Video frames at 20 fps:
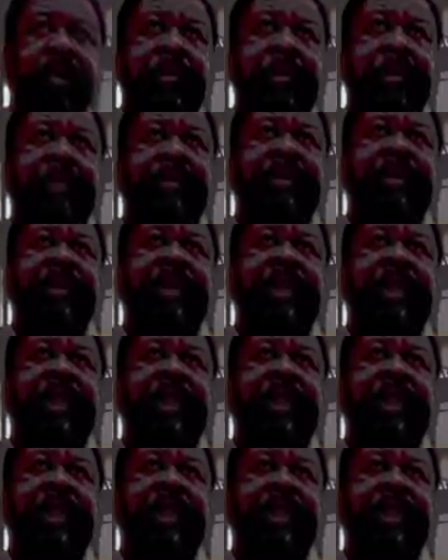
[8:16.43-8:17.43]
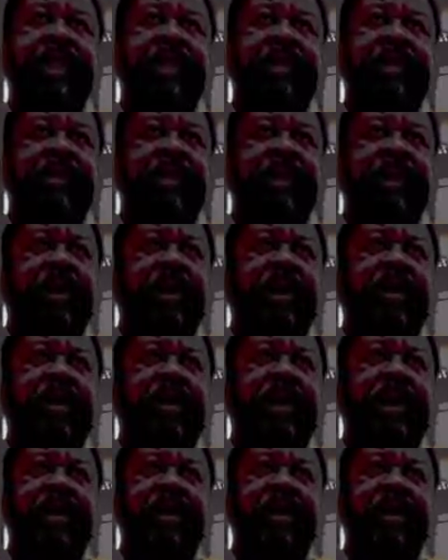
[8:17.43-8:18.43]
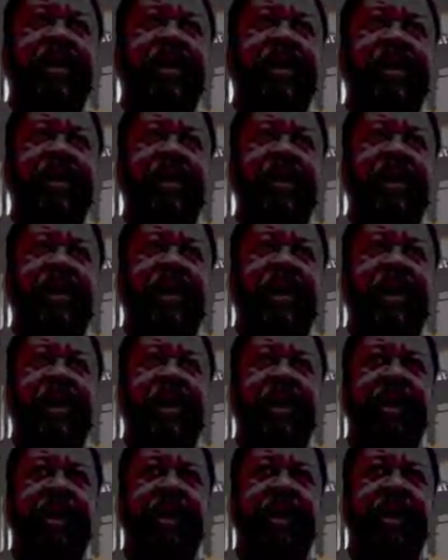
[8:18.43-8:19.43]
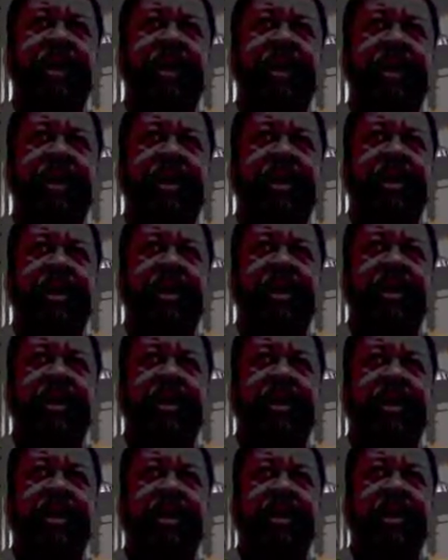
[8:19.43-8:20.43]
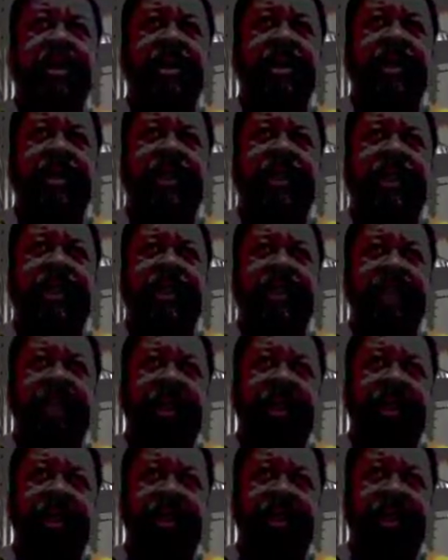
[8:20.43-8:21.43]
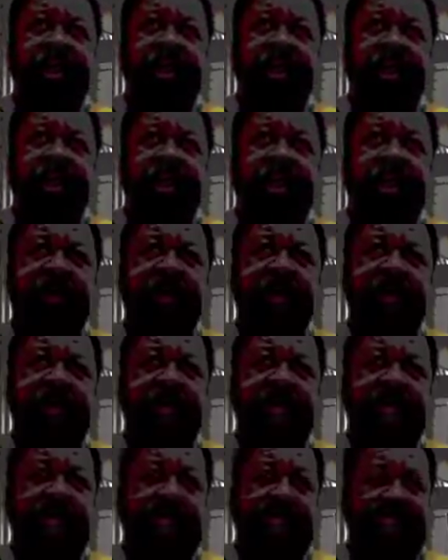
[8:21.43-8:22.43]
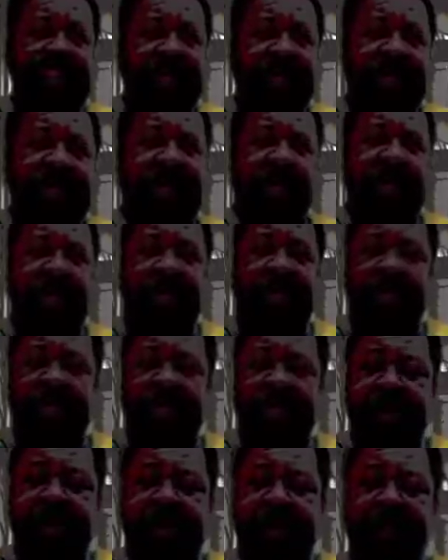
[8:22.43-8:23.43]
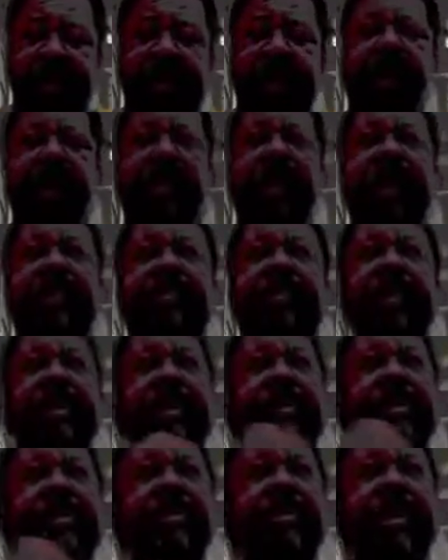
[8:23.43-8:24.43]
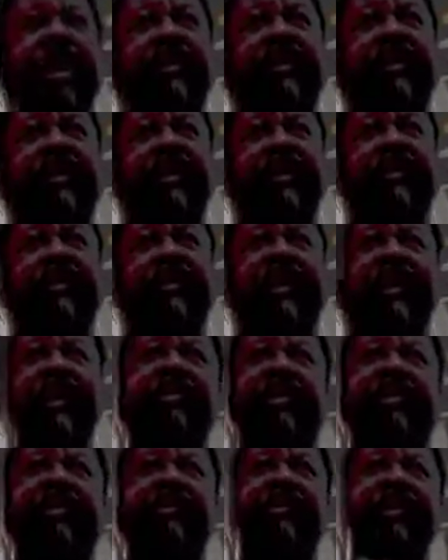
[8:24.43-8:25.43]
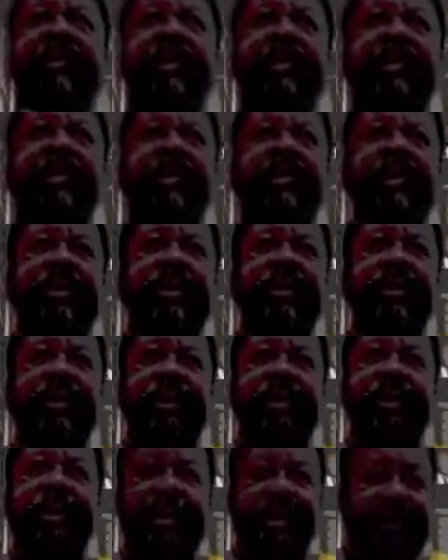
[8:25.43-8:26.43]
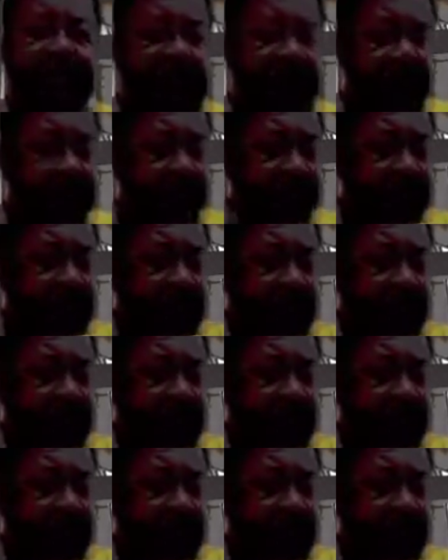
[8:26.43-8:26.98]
When you sit down to eat, well, you're supping, right? It says with him, supping with Yahweh Shai. How you do that? We hear the prophecies and what? We filter through the scriptures, man.